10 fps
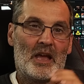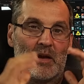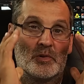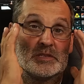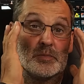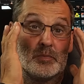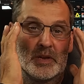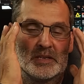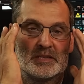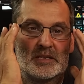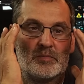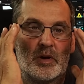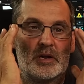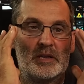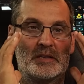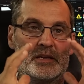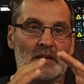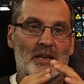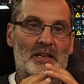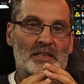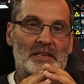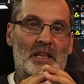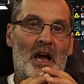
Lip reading: And what's amazing about it is it